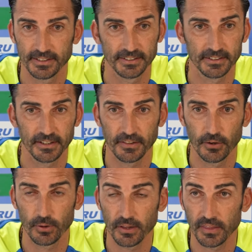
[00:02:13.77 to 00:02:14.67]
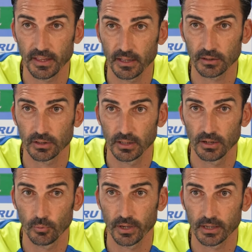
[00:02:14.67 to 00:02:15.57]
And uh, the only thing that
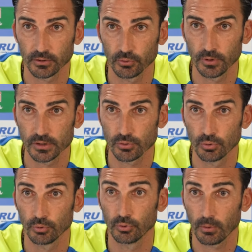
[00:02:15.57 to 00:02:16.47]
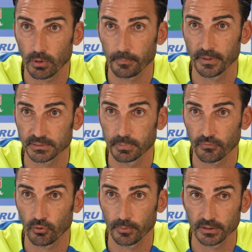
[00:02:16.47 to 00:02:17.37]
uh, we can do is to do our best
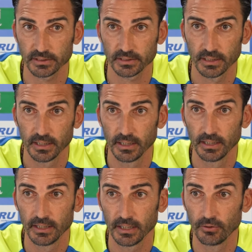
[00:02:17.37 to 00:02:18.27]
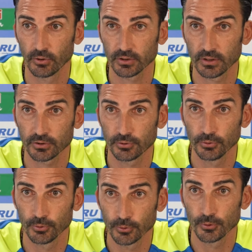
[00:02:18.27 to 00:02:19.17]
performance in order
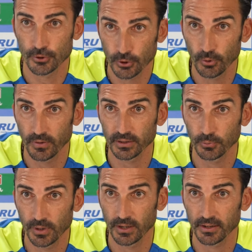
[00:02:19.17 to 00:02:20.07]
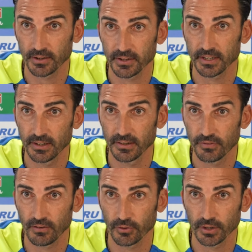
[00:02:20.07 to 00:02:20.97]
to show that we are real the
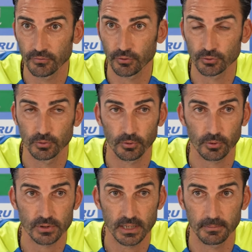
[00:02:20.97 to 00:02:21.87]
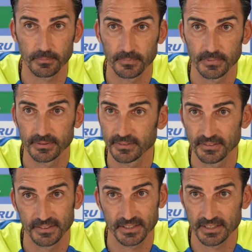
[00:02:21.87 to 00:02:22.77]
favorite for tomorrow's game.
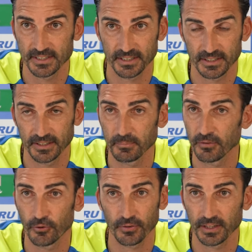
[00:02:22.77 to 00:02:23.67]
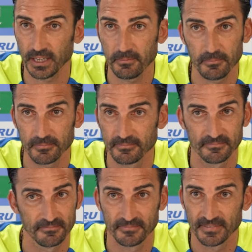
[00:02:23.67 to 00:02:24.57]
This is it. Uh, before the game,
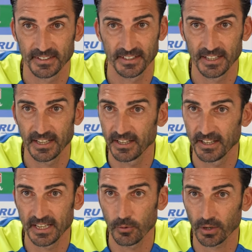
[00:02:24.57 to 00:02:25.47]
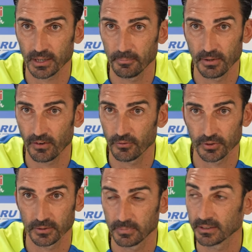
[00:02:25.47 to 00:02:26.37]
eh, anyone can be
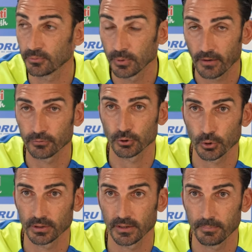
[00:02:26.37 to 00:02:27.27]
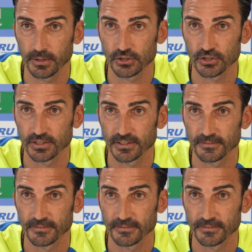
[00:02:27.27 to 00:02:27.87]
favorite, but we have to show it in the pitch.